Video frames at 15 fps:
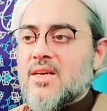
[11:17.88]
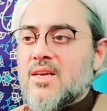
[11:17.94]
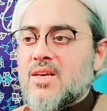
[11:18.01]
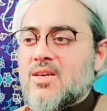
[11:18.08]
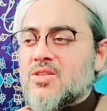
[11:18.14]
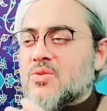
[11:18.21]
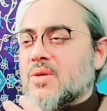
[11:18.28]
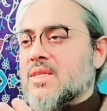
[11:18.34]

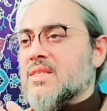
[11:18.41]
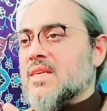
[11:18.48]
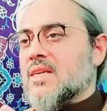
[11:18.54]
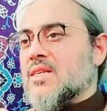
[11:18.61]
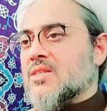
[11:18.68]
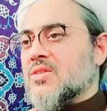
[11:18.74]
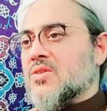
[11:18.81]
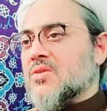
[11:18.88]
So it is
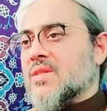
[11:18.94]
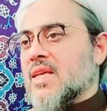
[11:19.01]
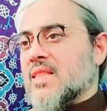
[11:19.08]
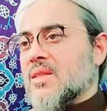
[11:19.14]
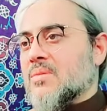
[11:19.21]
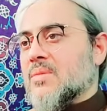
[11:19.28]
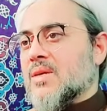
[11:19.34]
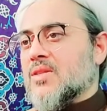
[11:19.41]
understood that
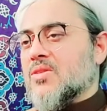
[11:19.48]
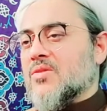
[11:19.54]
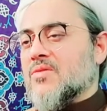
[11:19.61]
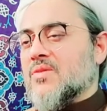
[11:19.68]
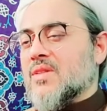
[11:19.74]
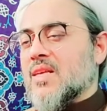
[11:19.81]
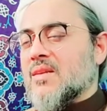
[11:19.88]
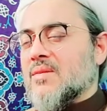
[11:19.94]
the month
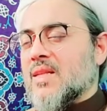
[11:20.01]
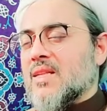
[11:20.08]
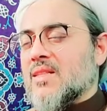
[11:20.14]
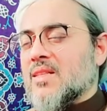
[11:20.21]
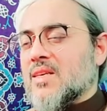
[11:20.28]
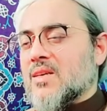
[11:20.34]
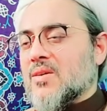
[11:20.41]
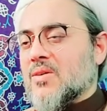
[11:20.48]
of that
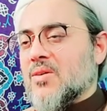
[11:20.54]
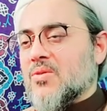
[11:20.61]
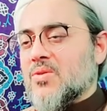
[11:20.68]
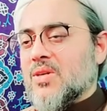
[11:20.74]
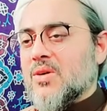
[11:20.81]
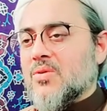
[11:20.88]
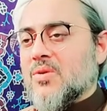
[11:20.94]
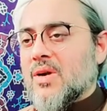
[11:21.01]
the
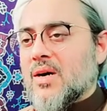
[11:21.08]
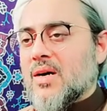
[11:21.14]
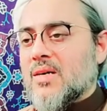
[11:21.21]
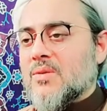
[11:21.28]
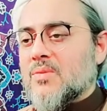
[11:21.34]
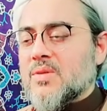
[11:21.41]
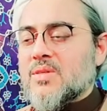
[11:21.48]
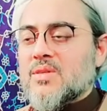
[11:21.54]
Holy
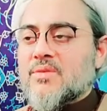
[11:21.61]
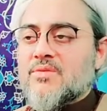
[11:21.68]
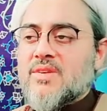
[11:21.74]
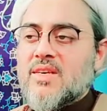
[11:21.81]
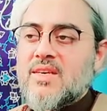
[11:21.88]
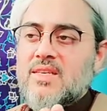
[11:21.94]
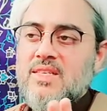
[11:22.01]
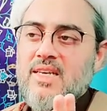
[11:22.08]
Quran was
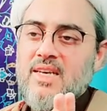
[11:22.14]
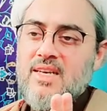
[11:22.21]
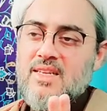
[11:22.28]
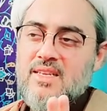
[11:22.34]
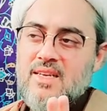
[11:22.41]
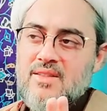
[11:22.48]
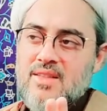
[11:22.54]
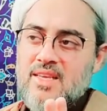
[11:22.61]
revealed
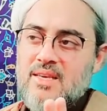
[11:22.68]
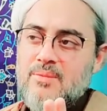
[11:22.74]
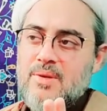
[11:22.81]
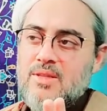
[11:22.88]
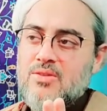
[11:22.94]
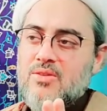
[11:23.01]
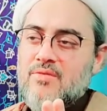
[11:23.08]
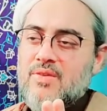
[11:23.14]
in the
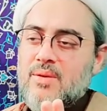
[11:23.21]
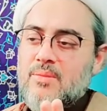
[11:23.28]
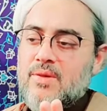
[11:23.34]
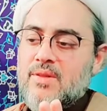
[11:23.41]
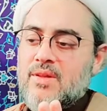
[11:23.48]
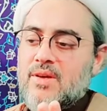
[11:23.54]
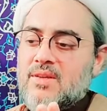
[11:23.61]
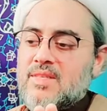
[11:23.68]
month of
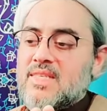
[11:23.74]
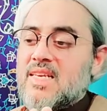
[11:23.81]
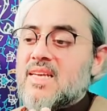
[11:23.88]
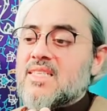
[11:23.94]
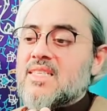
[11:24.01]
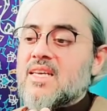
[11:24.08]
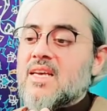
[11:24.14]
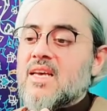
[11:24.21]
Ramadan. It
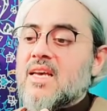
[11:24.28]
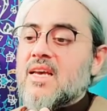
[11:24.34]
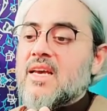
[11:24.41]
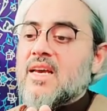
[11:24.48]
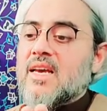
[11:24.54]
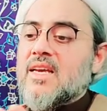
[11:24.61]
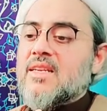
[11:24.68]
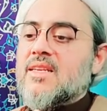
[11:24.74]
says
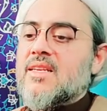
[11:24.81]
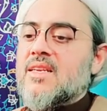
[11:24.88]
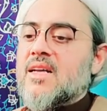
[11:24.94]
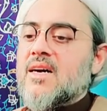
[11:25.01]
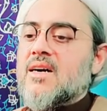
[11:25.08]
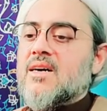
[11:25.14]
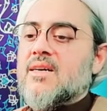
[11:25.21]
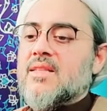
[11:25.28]

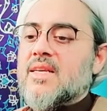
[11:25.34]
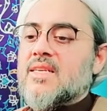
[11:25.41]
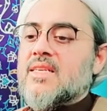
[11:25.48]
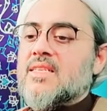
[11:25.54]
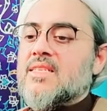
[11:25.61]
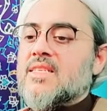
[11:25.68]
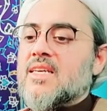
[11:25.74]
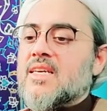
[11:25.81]
Inna, that
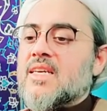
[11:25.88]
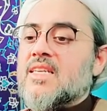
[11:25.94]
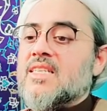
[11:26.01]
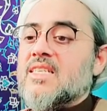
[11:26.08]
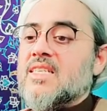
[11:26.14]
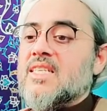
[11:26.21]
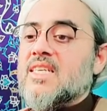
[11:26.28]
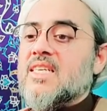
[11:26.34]
is
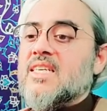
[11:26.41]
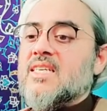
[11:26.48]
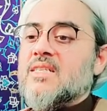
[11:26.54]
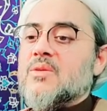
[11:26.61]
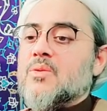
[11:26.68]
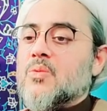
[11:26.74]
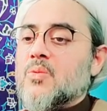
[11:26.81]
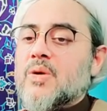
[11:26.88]

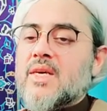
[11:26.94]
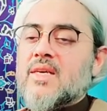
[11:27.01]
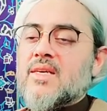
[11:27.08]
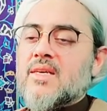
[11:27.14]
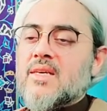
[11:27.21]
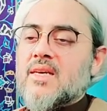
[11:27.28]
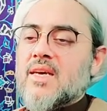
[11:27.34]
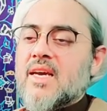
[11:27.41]
indeed we.
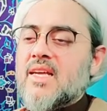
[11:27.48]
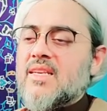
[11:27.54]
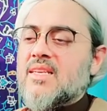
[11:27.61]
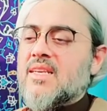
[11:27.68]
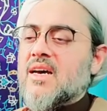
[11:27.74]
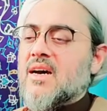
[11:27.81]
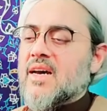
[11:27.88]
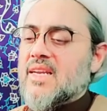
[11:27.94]

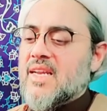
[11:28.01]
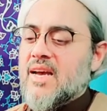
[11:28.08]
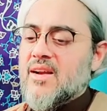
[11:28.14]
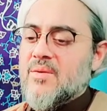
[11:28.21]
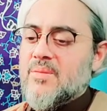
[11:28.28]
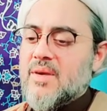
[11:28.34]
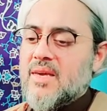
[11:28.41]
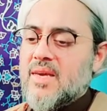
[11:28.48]
Inna in
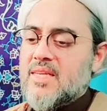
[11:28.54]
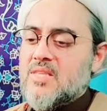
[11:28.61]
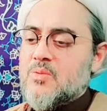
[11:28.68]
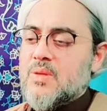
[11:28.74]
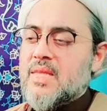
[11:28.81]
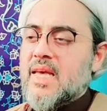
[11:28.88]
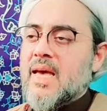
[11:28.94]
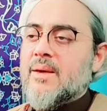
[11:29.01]
Arabic, it's
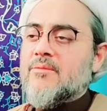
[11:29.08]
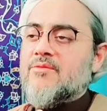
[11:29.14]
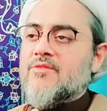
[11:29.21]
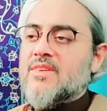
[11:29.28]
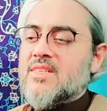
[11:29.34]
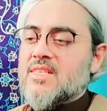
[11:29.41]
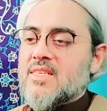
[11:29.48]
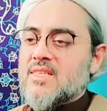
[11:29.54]
with
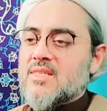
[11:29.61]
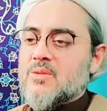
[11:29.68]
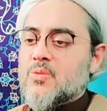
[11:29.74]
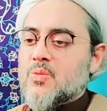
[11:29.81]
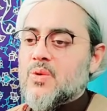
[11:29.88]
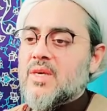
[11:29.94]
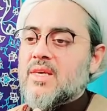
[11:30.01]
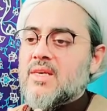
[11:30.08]
emphasis,
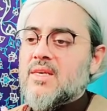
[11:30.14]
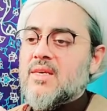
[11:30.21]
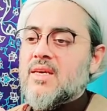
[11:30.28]
we,